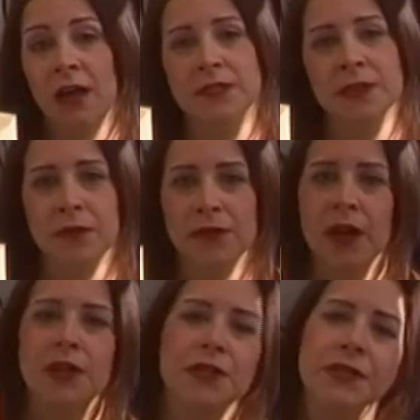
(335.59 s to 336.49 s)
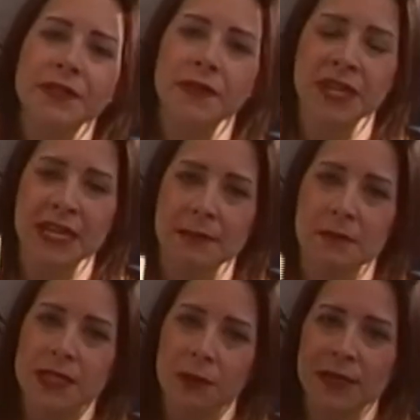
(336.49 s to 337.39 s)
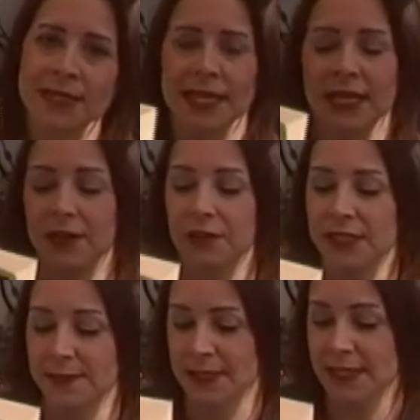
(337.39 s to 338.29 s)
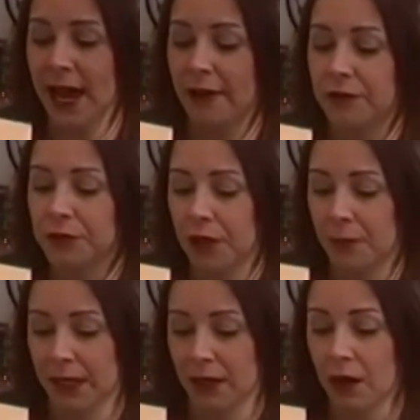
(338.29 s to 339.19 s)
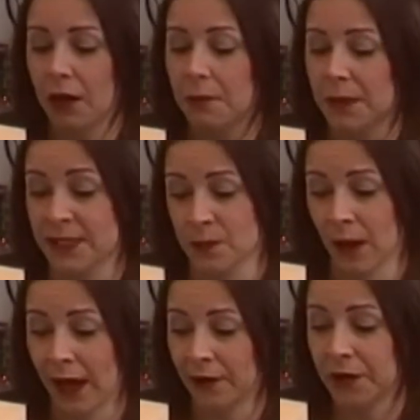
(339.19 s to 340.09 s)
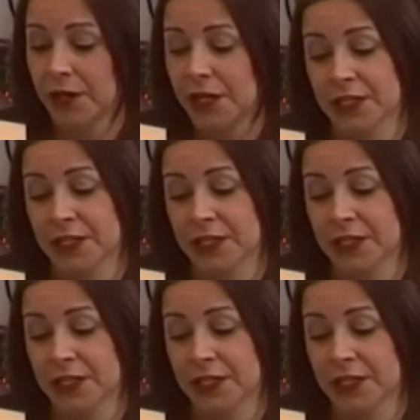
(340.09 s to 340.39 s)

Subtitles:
some of those themes that we see in A Christmas Carol coming up as well.